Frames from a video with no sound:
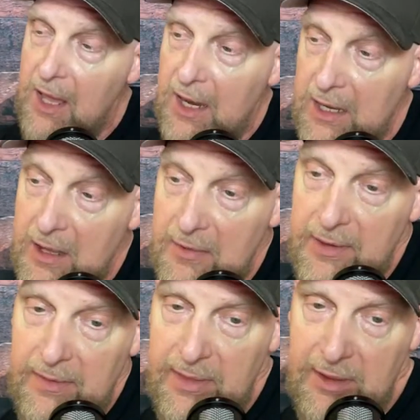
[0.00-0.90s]
you know,
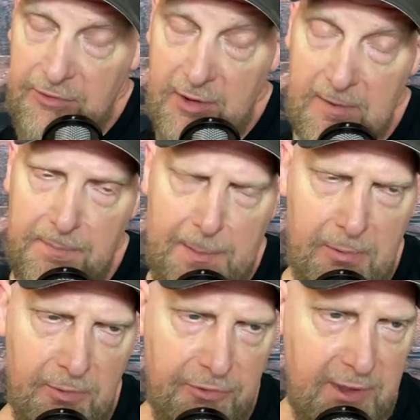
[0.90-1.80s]
these young
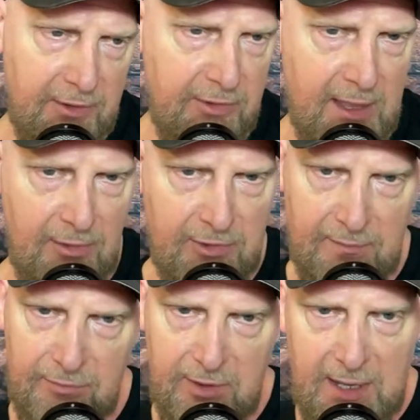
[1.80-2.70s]
people, 16,
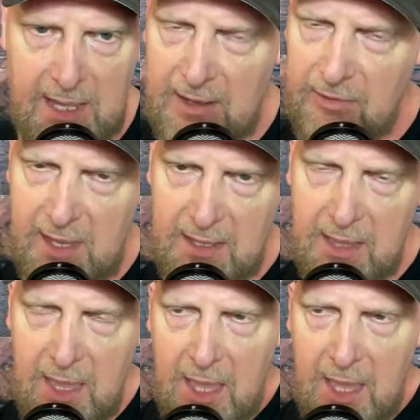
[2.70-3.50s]
17, 18,